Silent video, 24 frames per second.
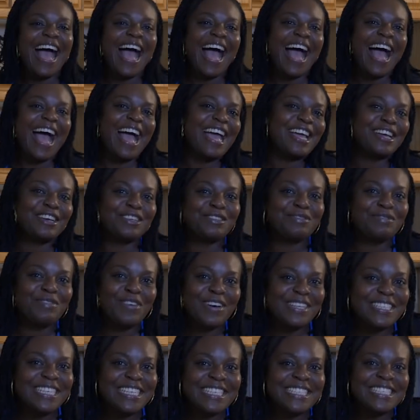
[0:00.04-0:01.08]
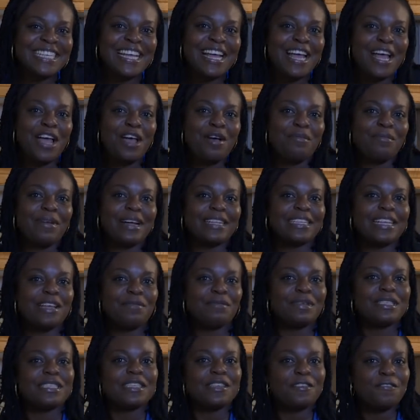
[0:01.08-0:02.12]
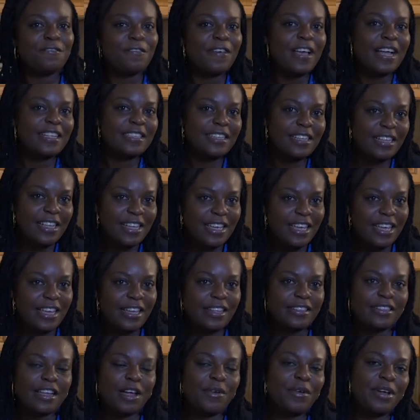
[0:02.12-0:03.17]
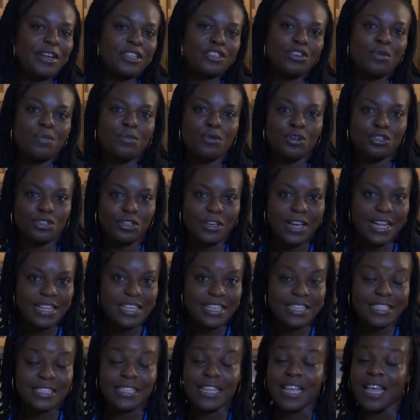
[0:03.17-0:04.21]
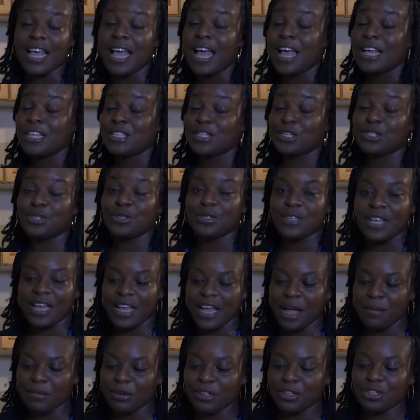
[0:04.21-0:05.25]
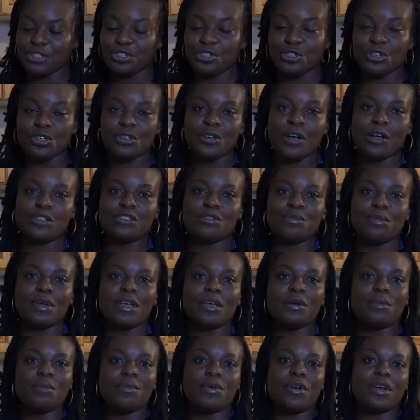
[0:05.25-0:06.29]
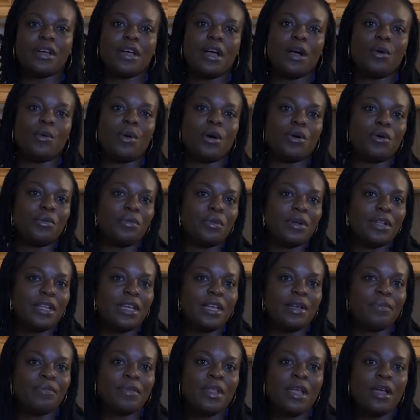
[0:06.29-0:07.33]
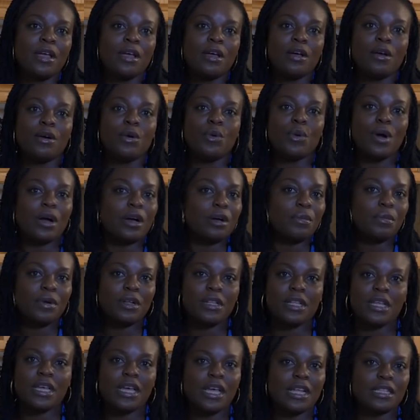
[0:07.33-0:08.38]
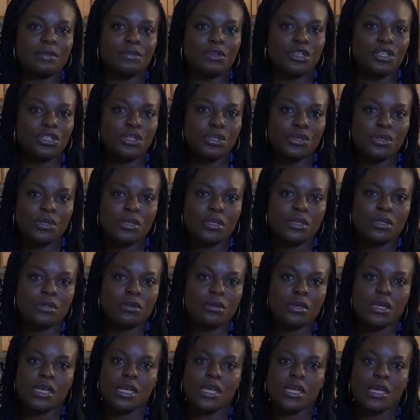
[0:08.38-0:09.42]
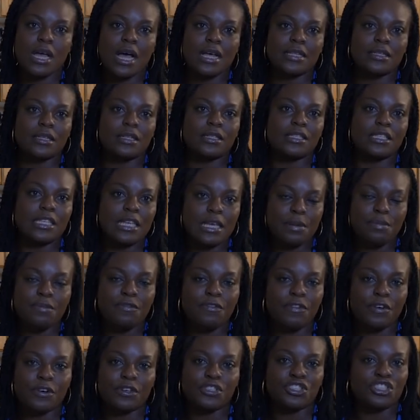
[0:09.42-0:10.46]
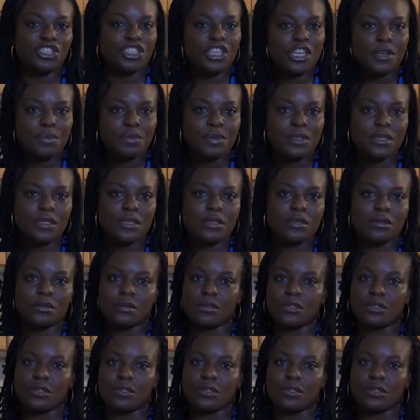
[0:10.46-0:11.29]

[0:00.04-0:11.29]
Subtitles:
Hi, good morning. My name is Ife Adeleke, Director of Plush Organics. So today I'm going to show you how to make moringa guacamole. Guacamole can be used to eat as a dip for chips,